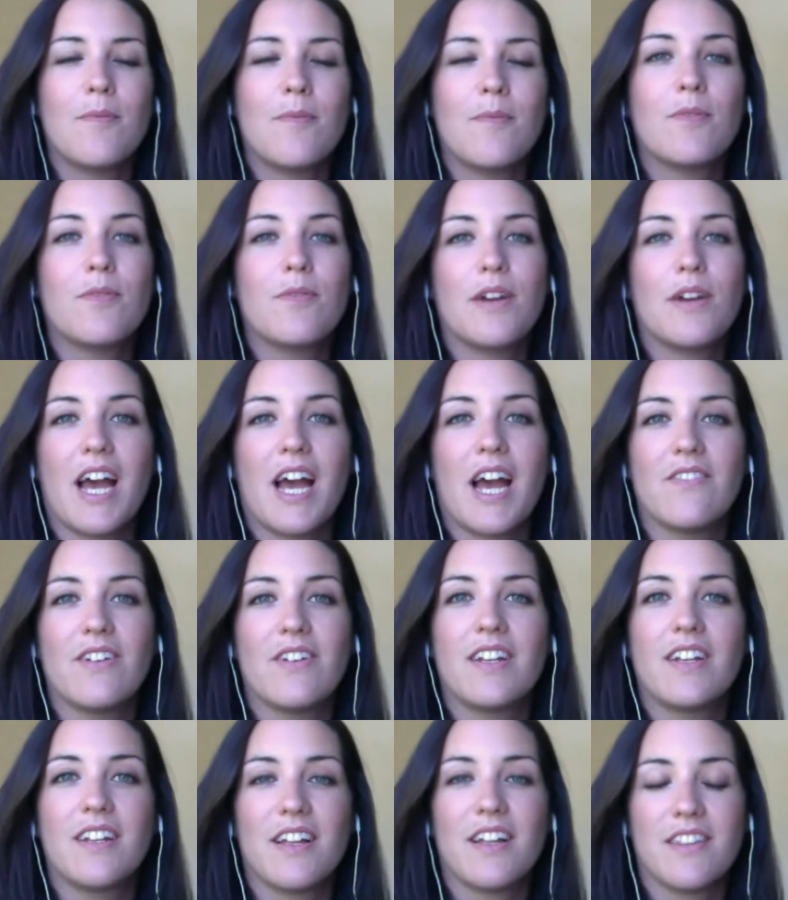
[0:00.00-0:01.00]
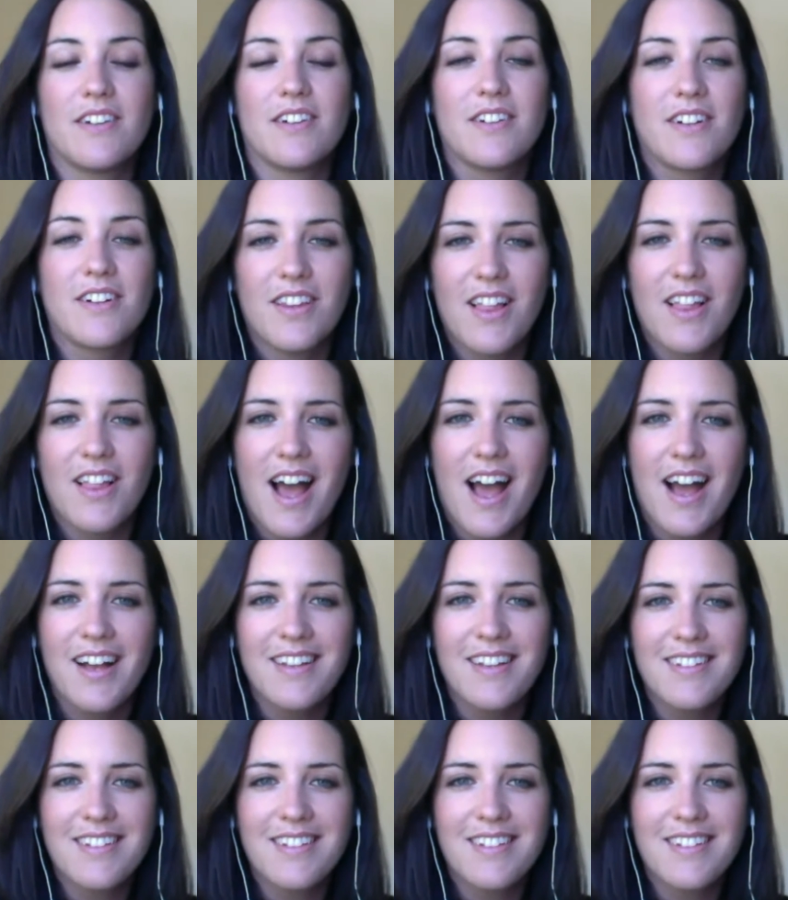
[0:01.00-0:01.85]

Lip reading: we have another class